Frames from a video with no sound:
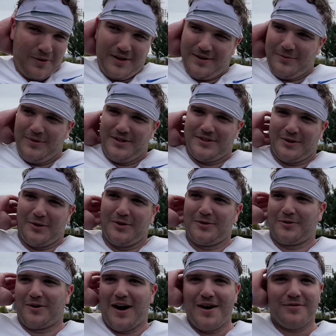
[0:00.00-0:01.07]
Yeah, we
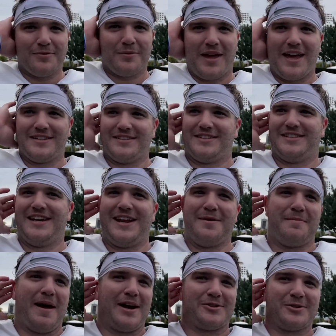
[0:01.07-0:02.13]
stole it right from Kansas City,
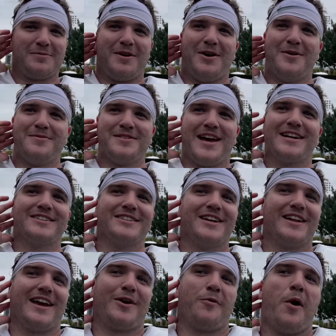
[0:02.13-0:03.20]
and Patrick Mahomes
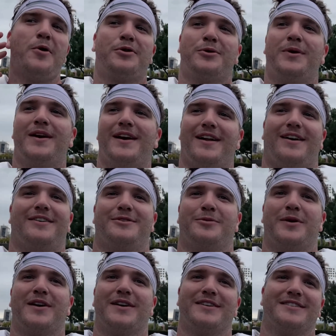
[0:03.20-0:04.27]
actually, like, quote tweeted it on
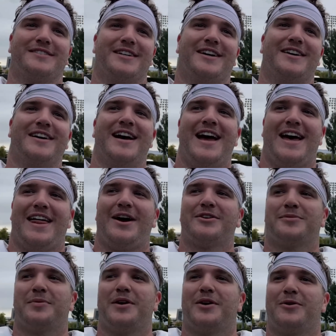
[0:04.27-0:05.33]
Twitter, and so that
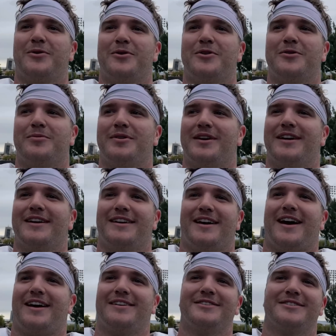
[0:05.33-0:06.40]
was pretty cool, but
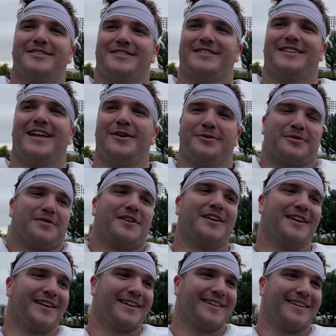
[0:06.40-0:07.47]
yeah, that was
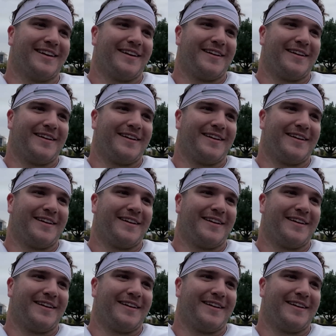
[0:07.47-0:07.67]
fun.